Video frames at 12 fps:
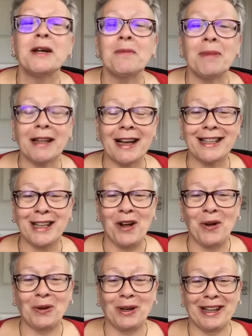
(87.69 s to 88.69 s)
But that's a
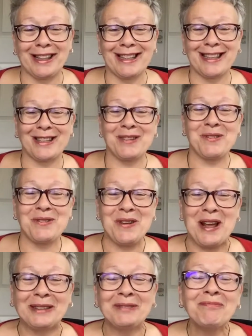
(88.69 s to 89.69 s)
whole other
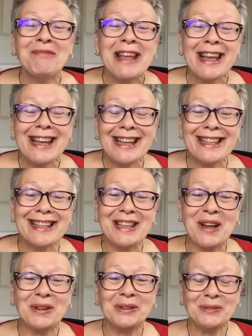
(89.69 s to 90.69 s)
story.
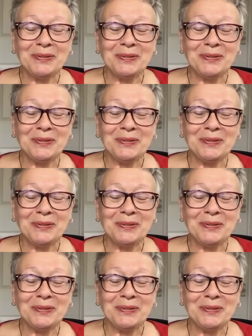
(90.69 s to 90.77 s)
So,